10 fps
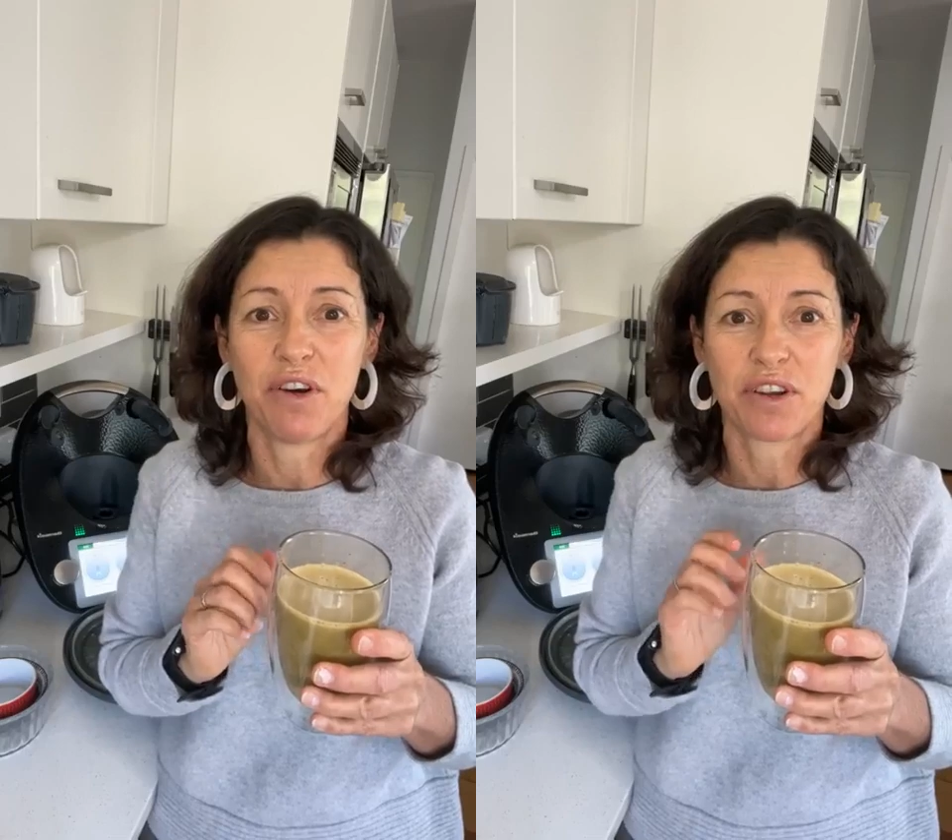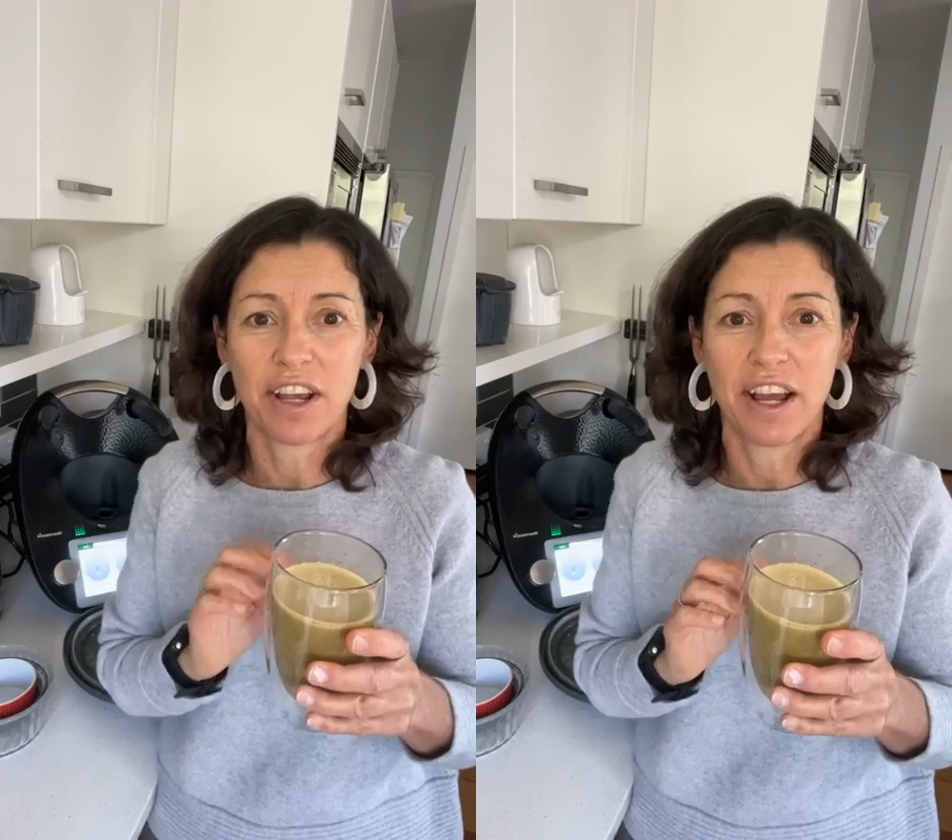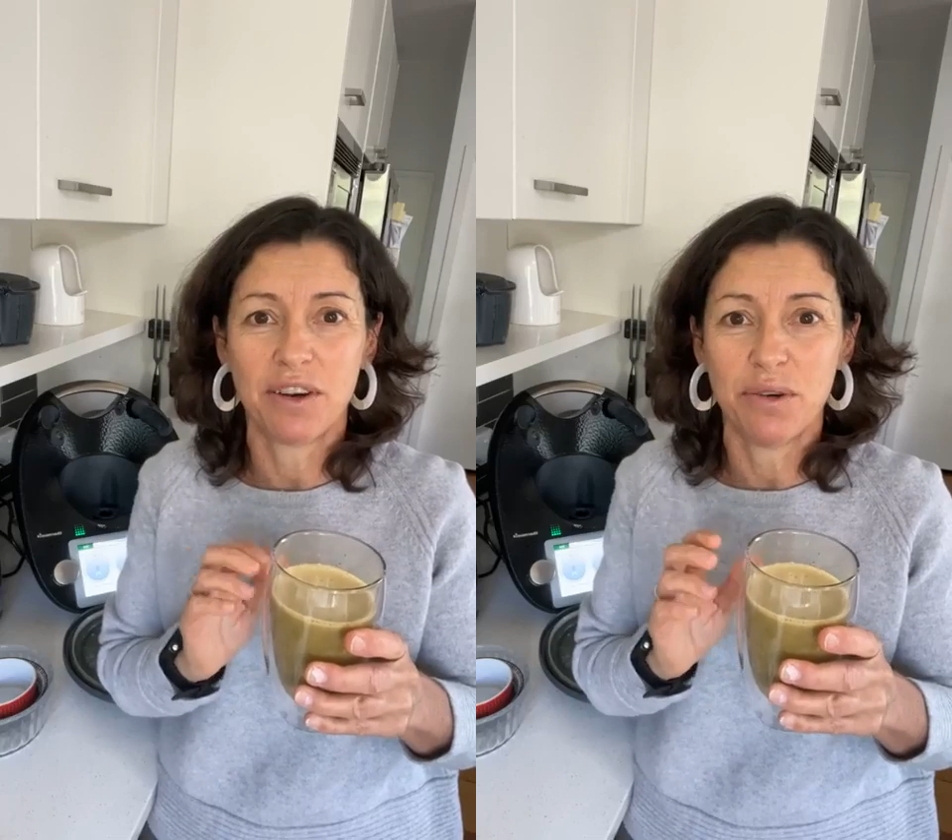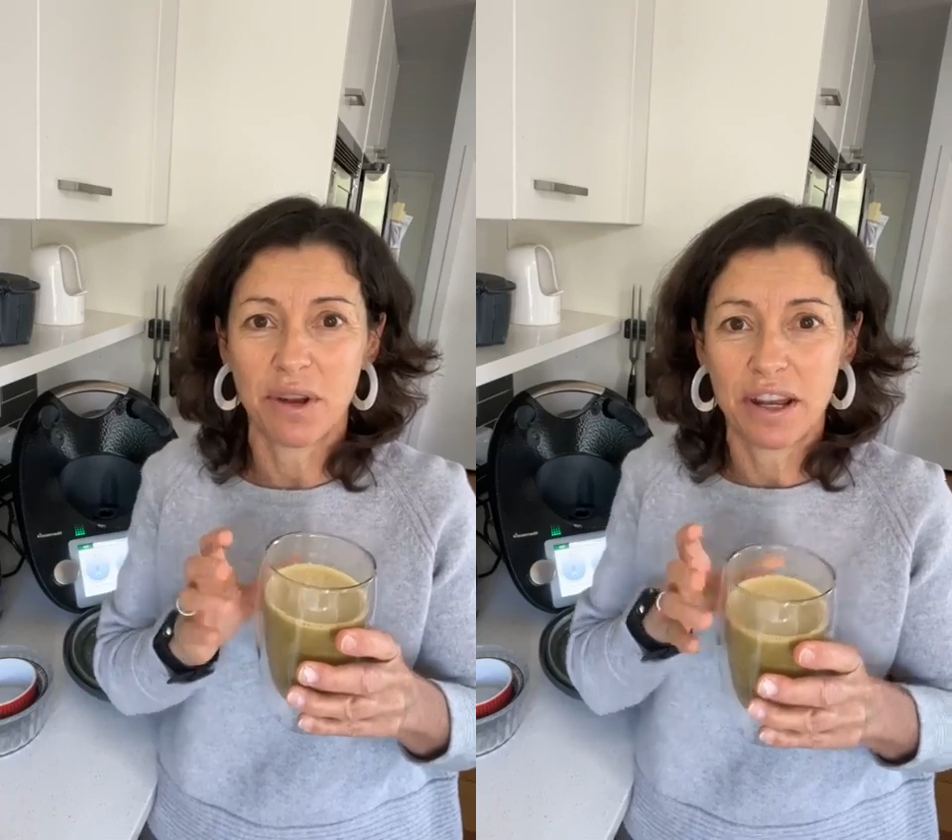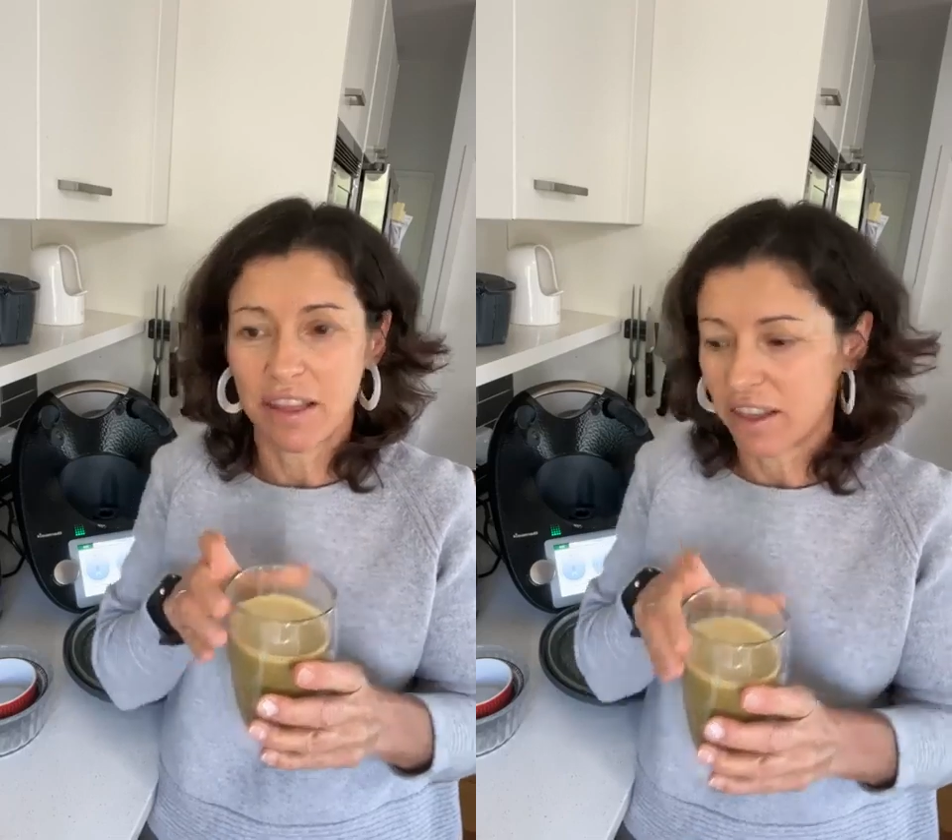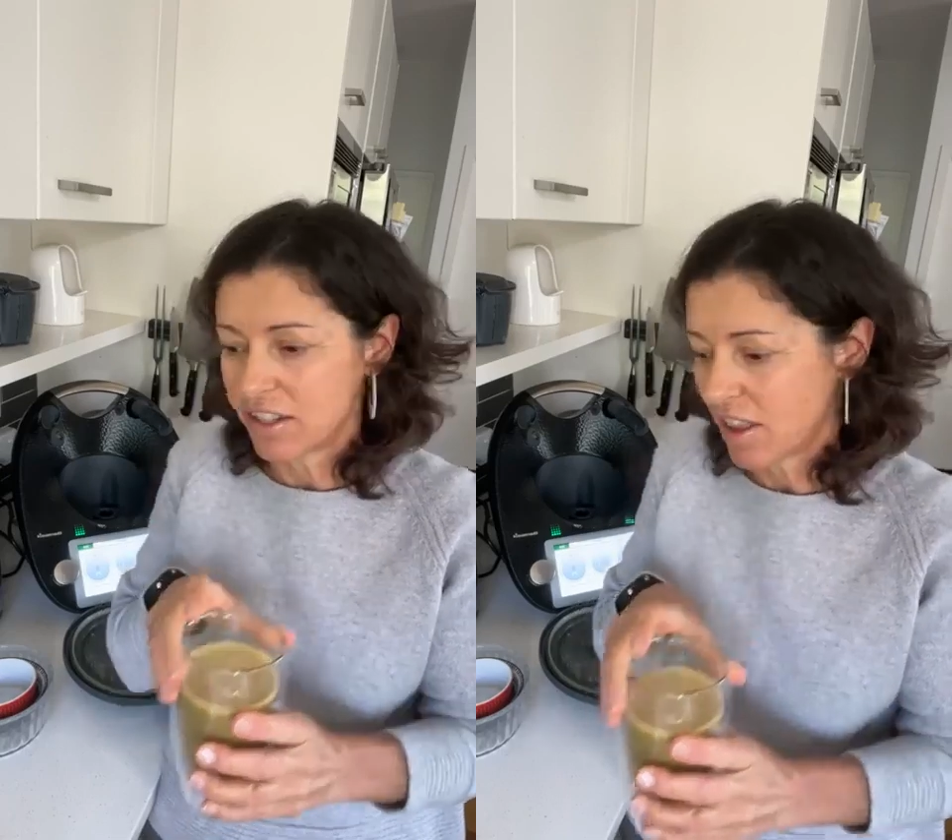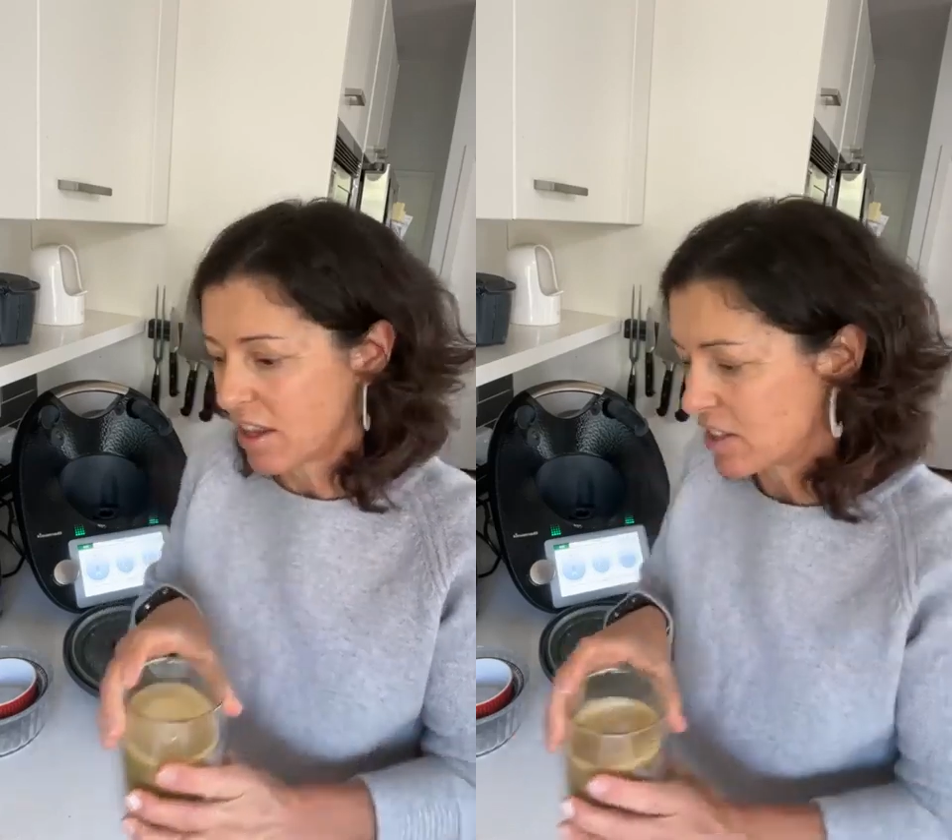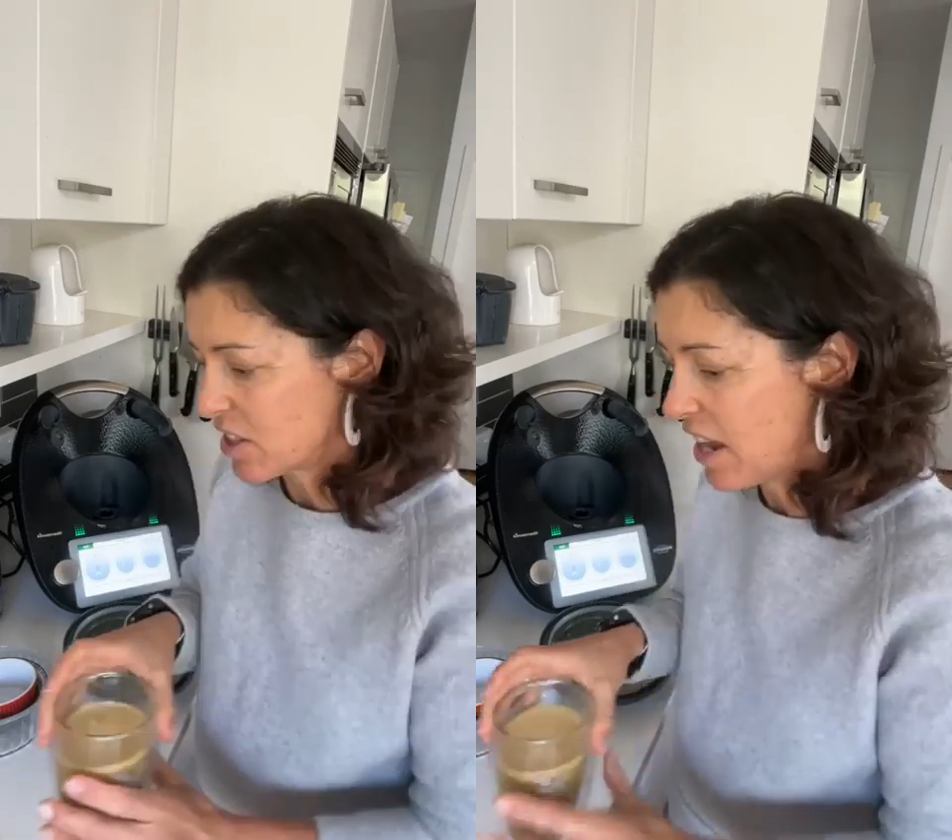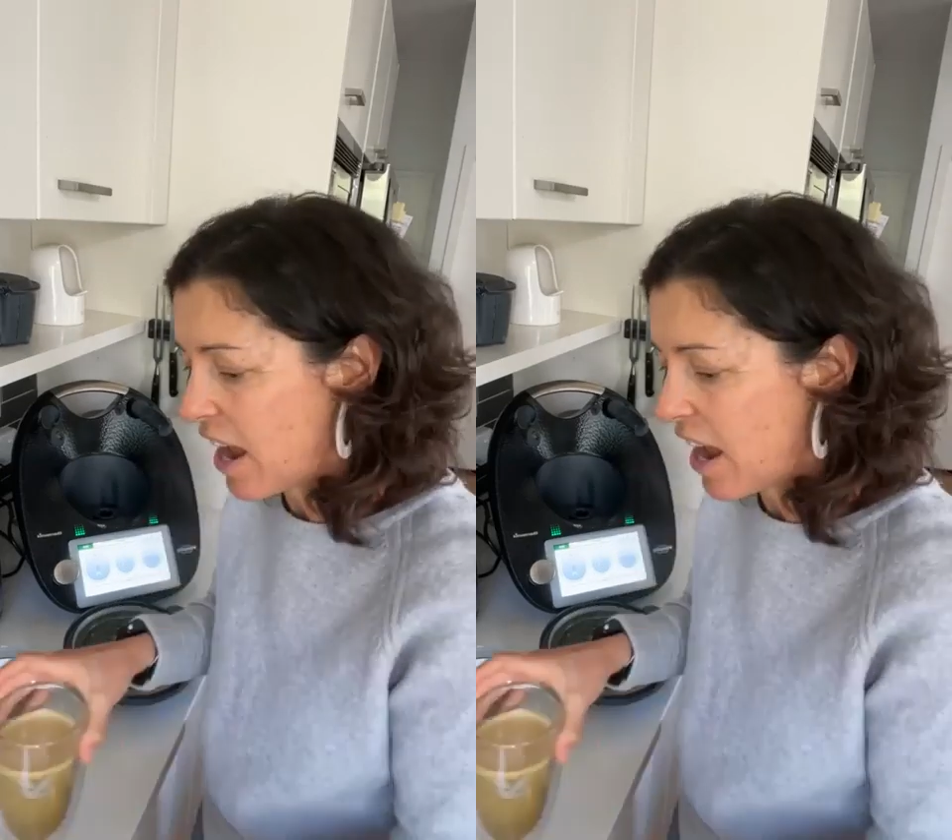vodka, or anything to this.